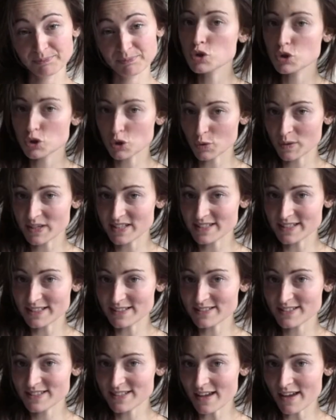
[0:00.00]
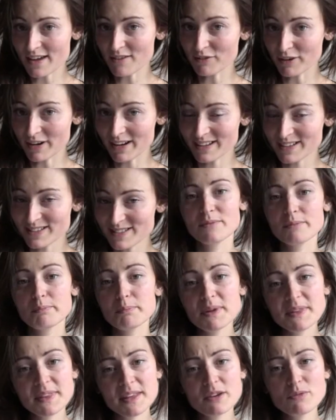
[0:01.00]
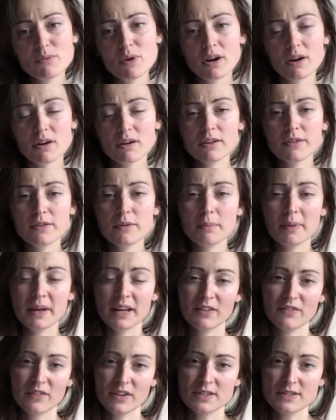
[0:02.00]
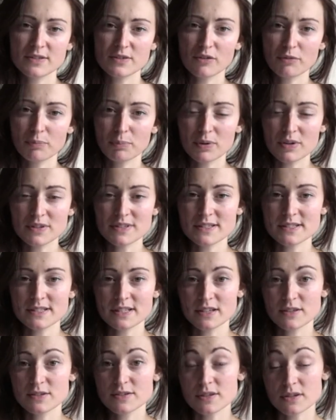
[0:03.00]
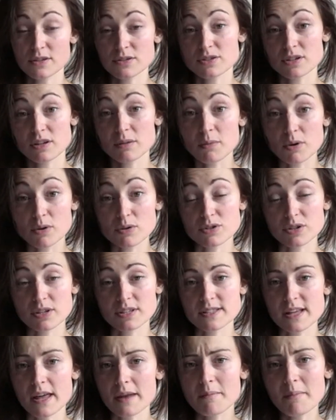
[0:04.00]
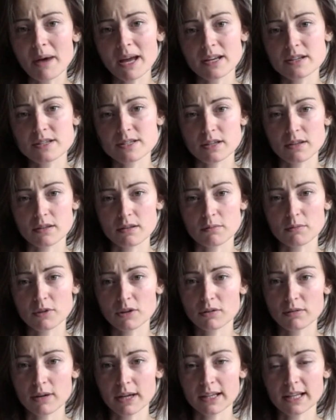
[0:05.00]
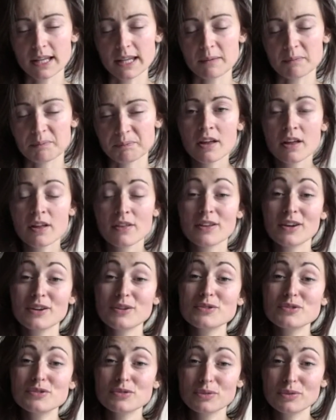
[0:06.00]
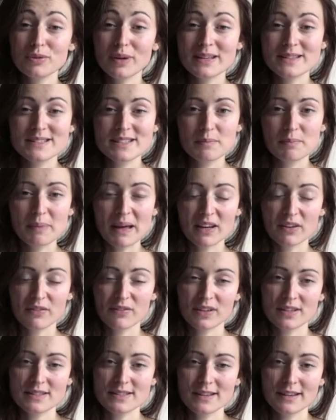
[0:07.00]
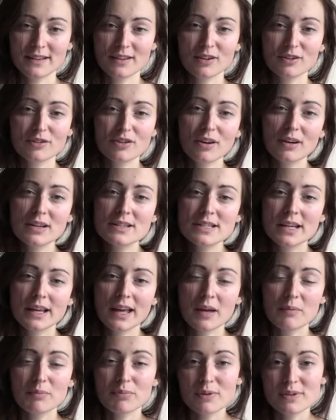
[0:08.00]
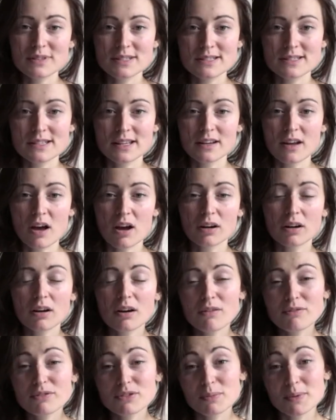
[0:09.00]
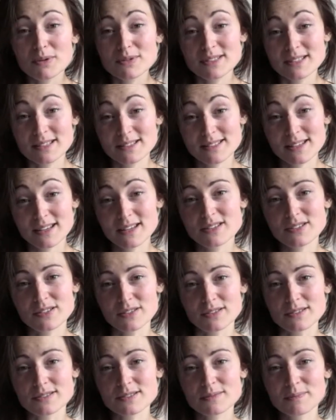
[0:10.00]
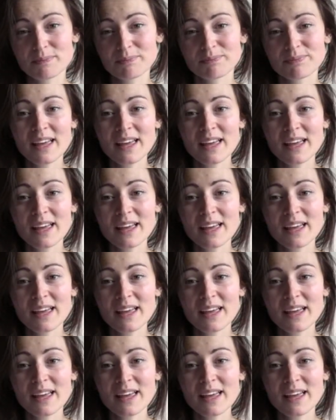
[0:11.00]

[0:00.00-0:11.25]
So easy to say, right? But then what are the benefits of processing such emotions and managing them correctly? There are true and deep benefits in acknowledging and processing uncomfortable sensations.